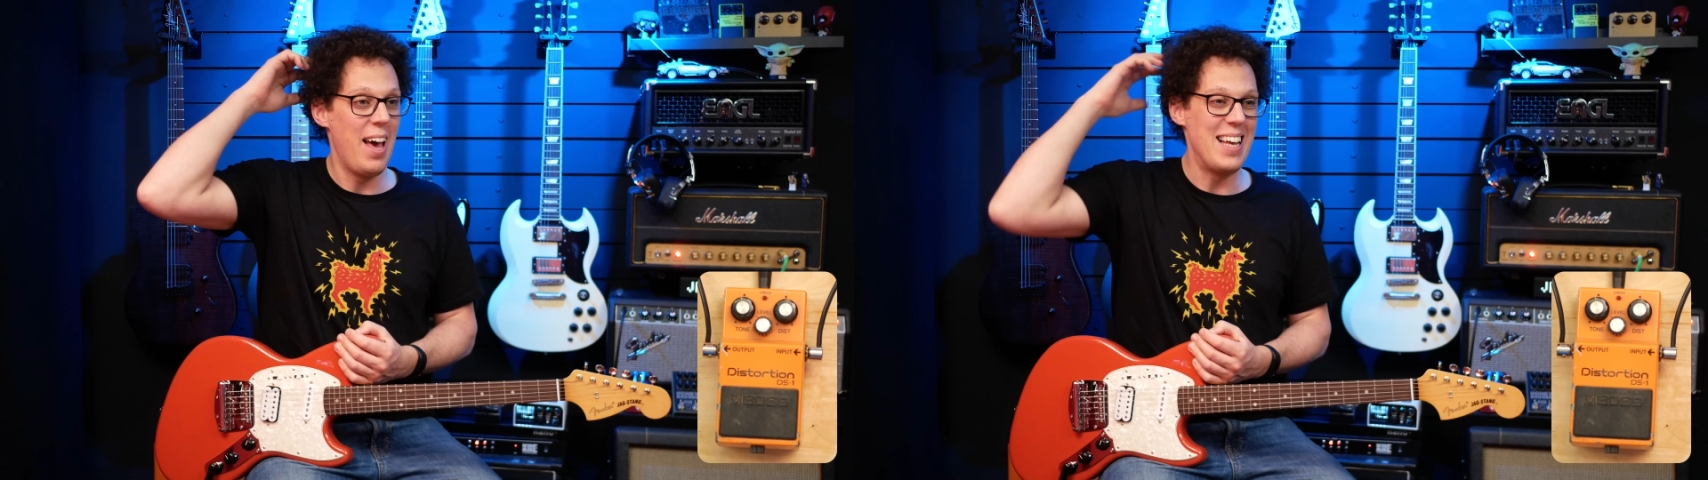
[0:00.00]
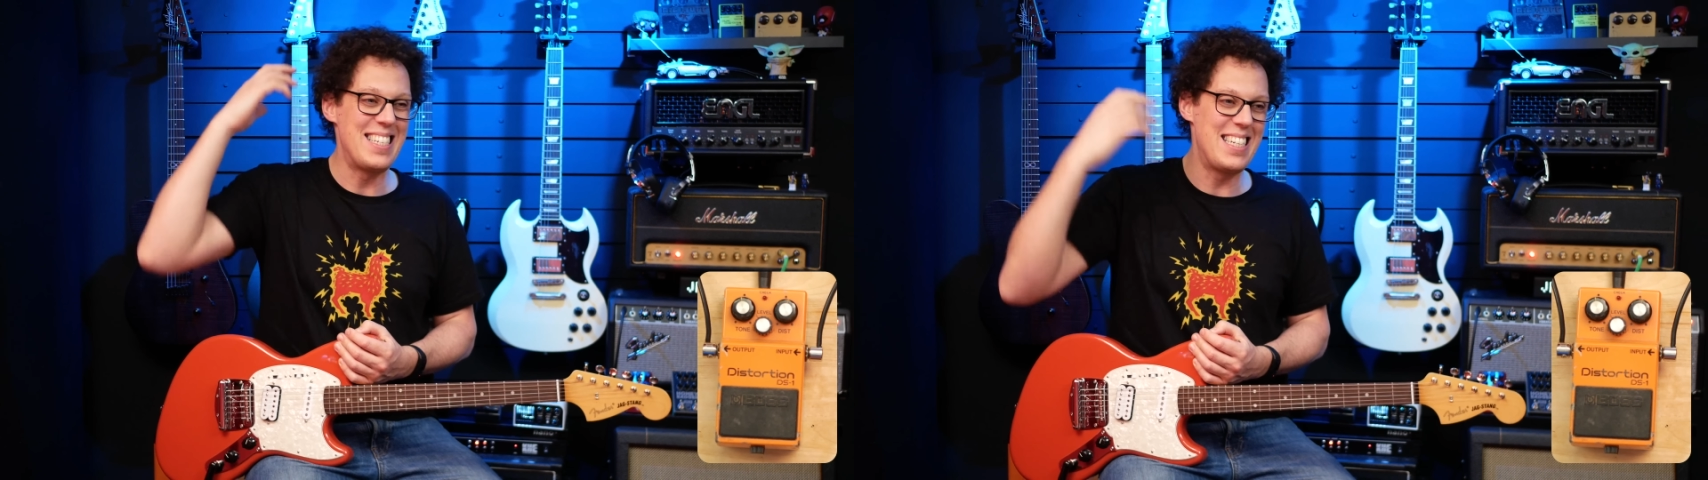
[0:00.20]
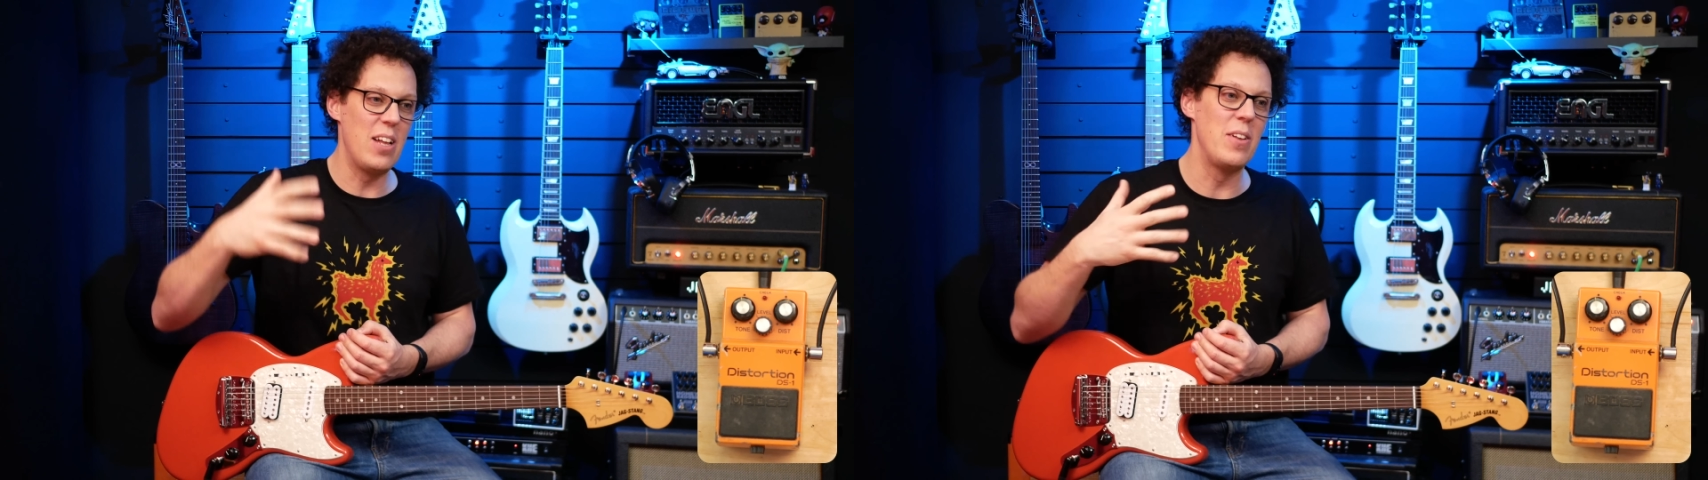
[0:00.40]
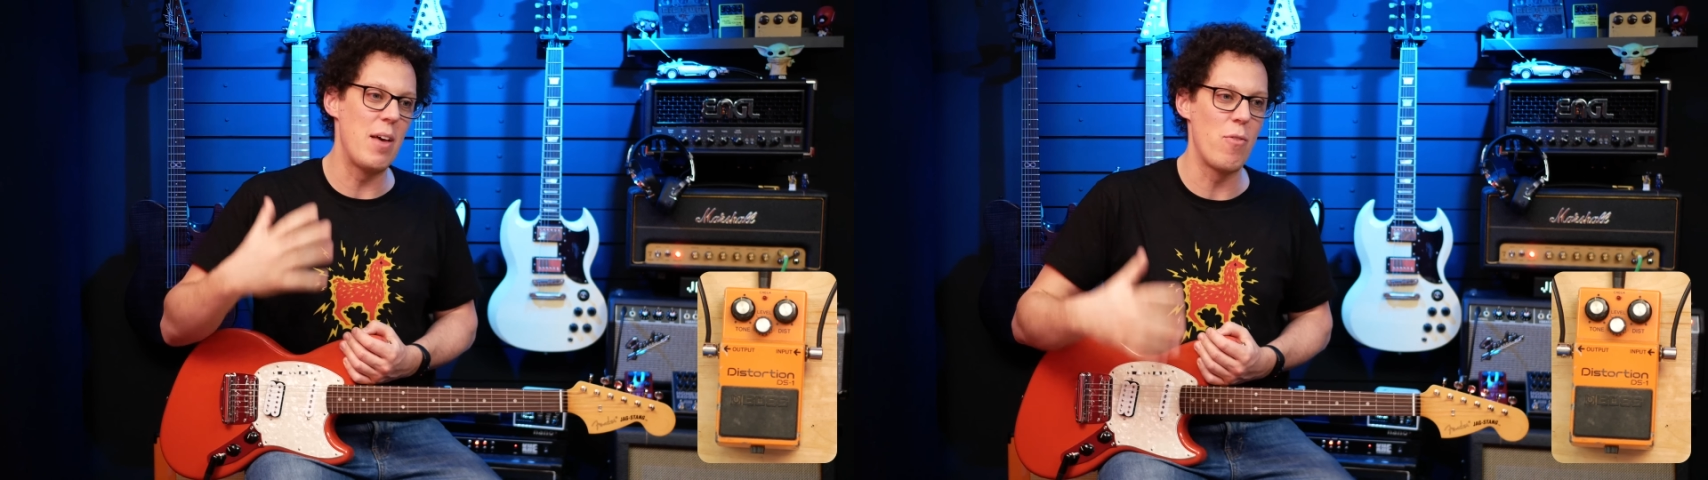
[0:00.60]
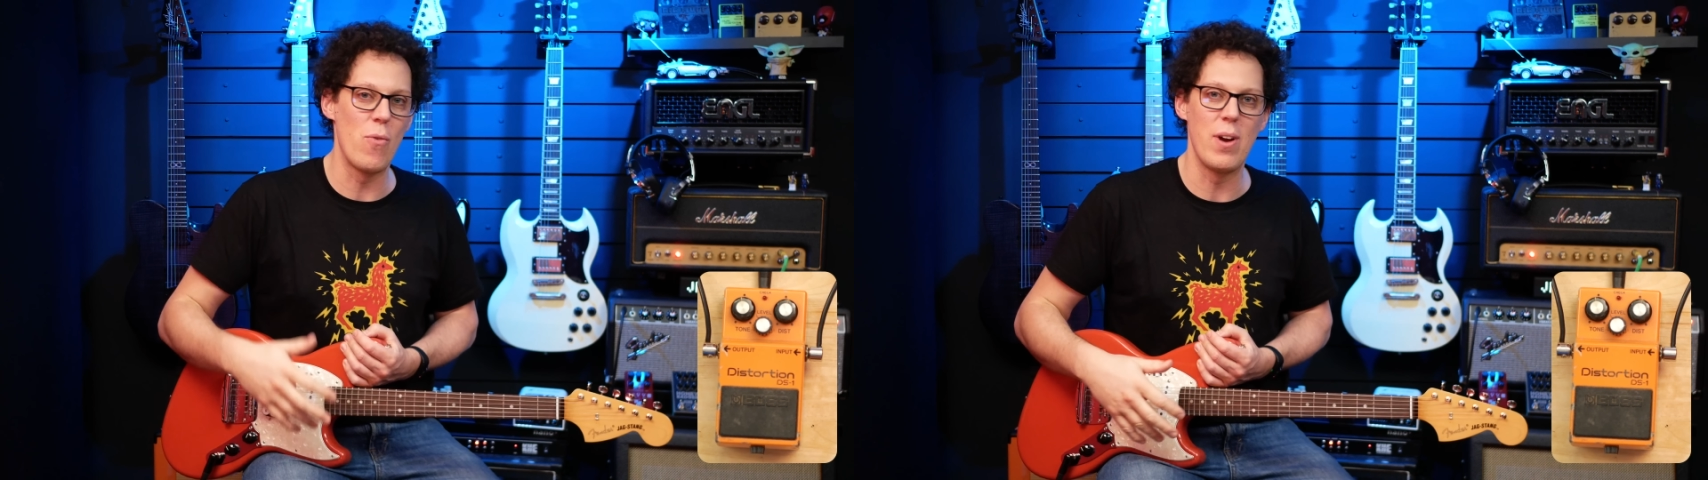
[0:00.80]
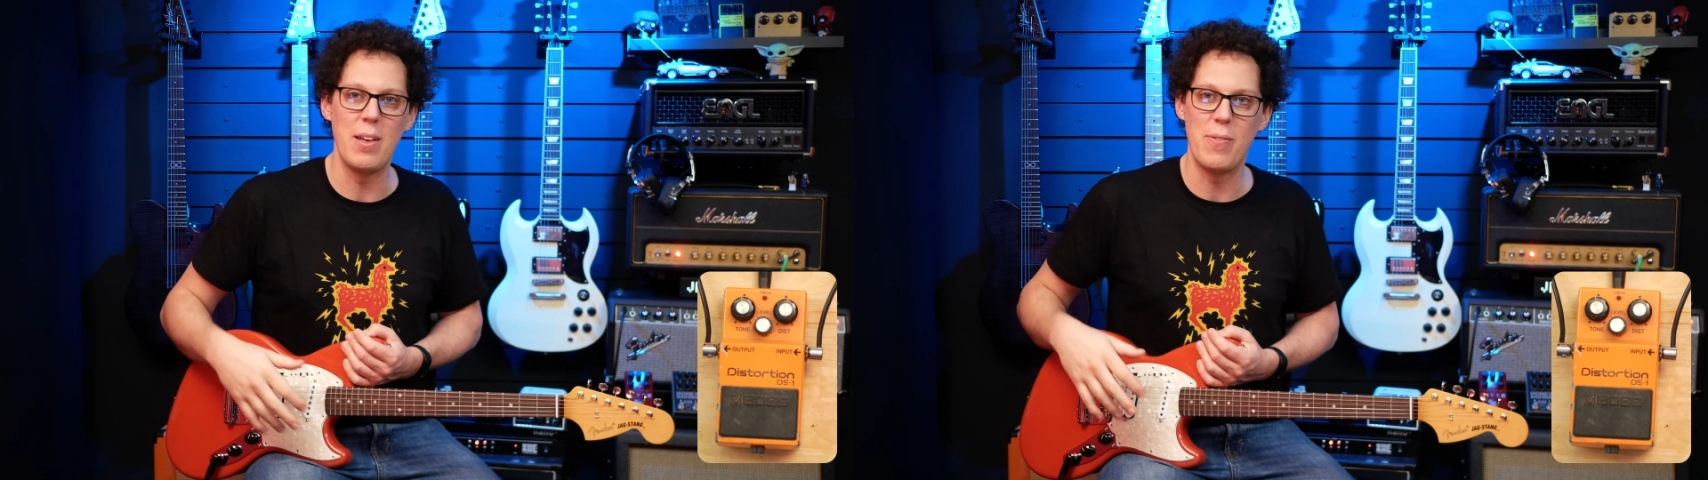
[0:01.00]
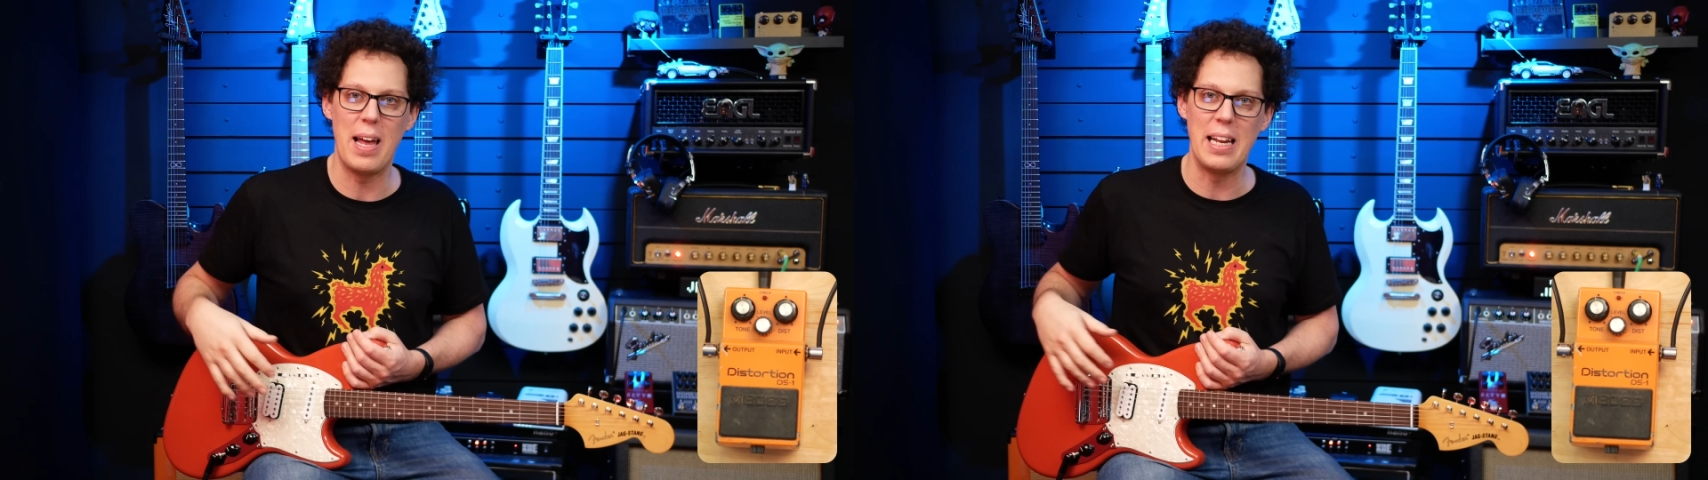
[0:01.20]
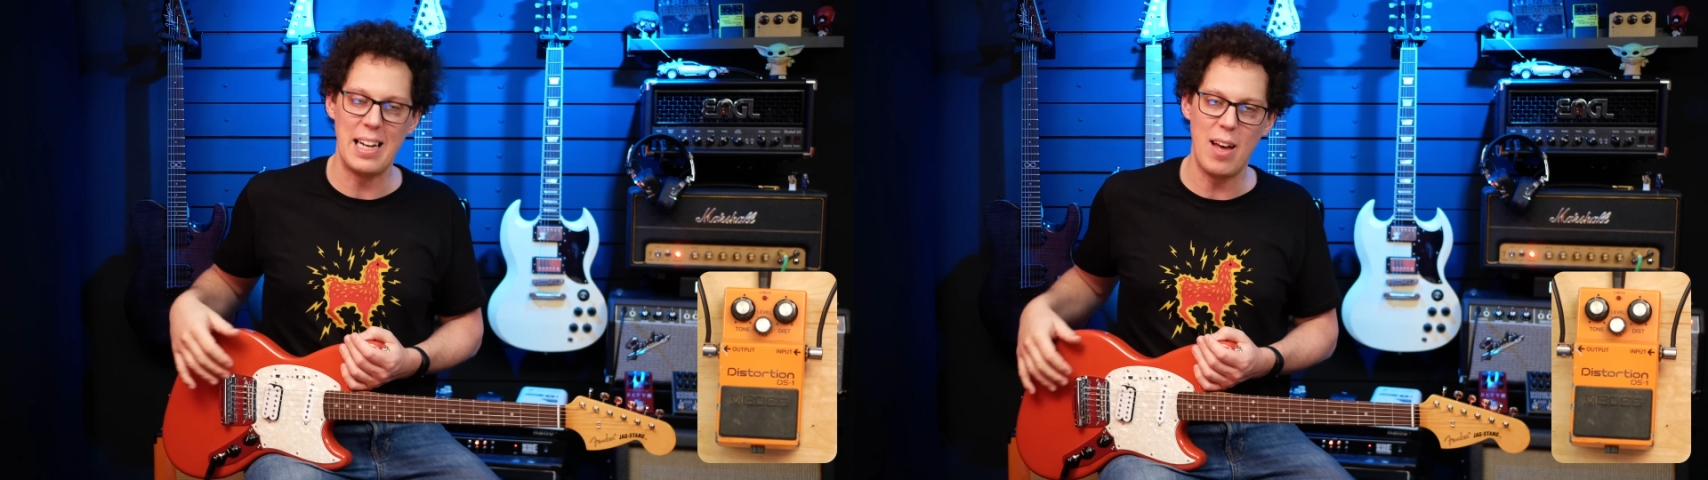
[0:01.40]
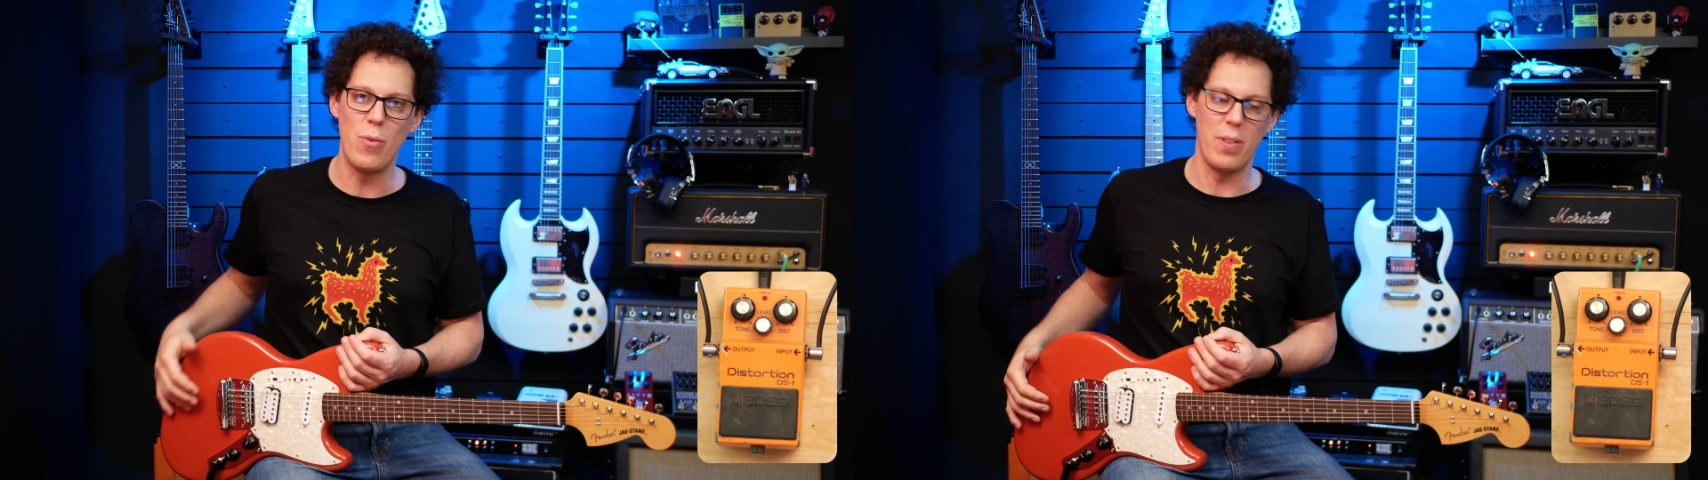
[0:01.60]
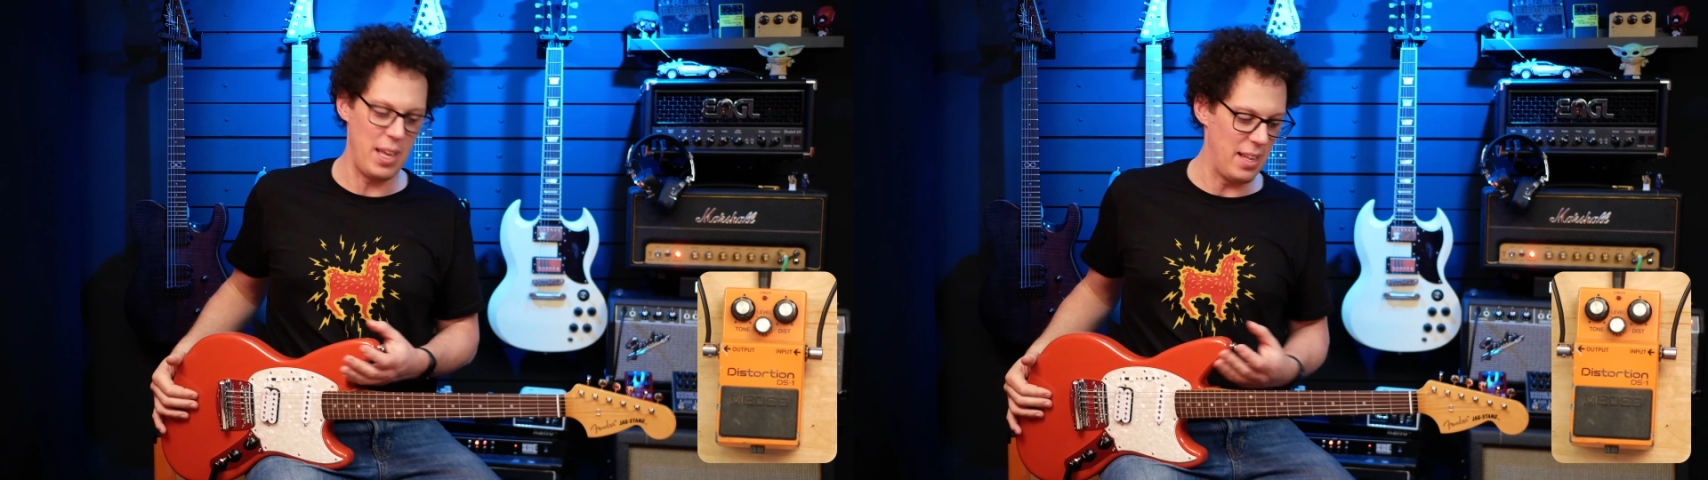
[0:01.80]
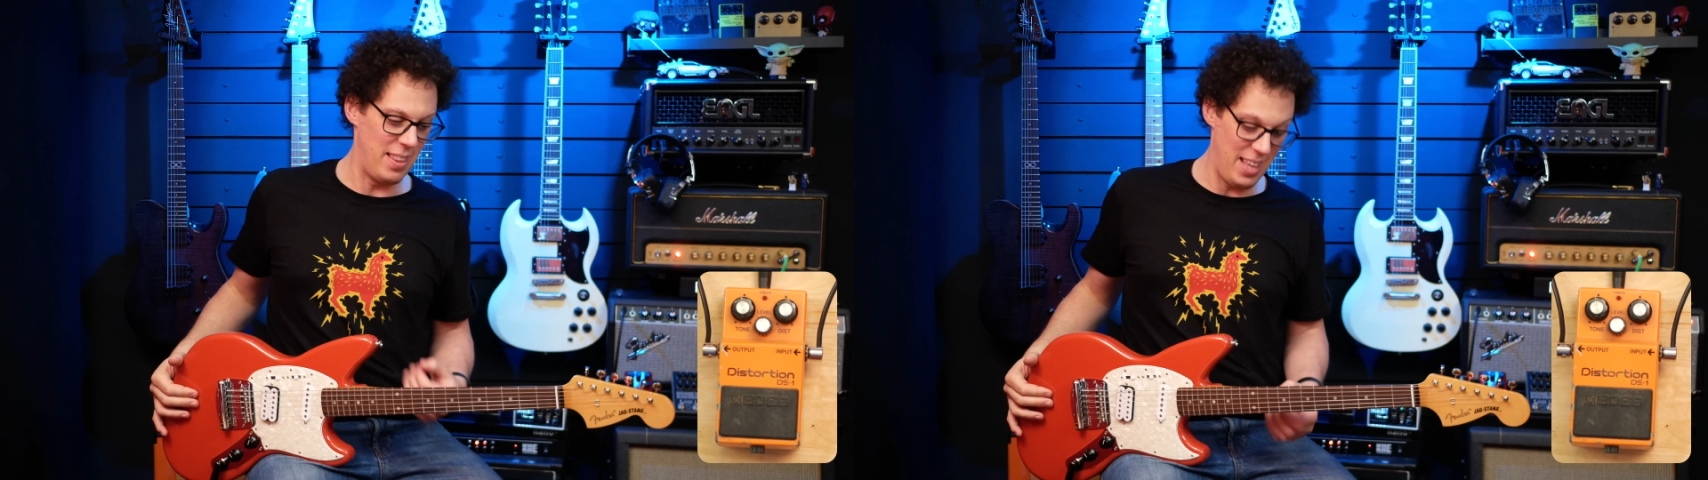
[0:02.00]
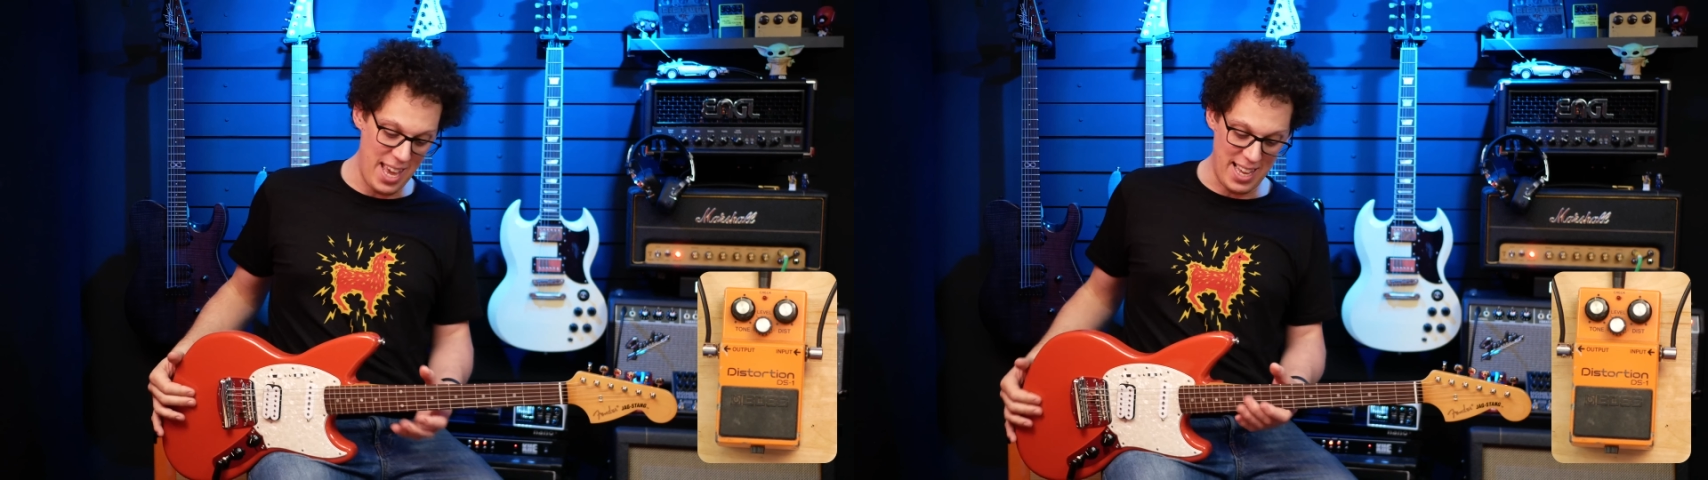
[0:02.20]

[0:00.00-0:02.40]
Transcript: I still never really fell in love with it.